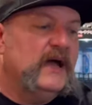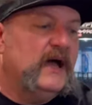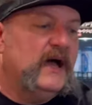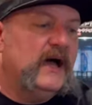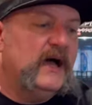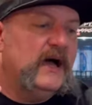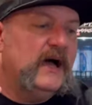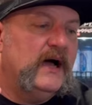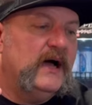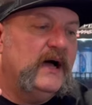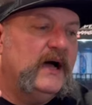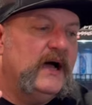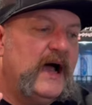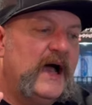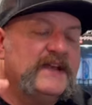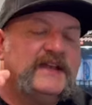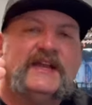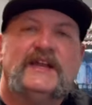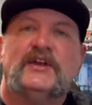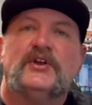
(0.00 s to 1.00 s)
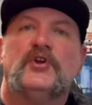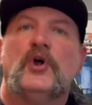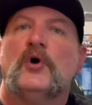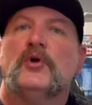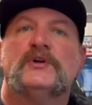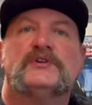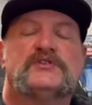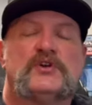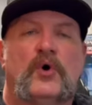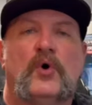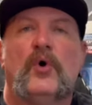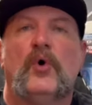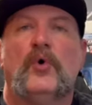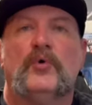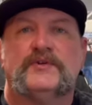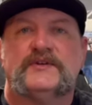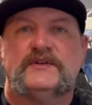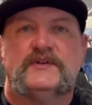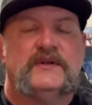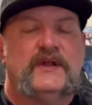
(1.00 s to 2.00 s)
I didn't notice
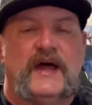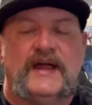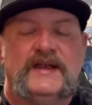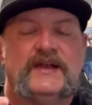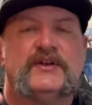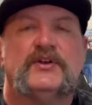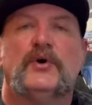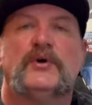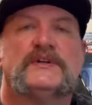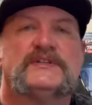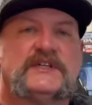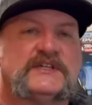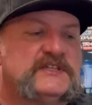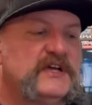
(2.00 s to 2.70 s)
a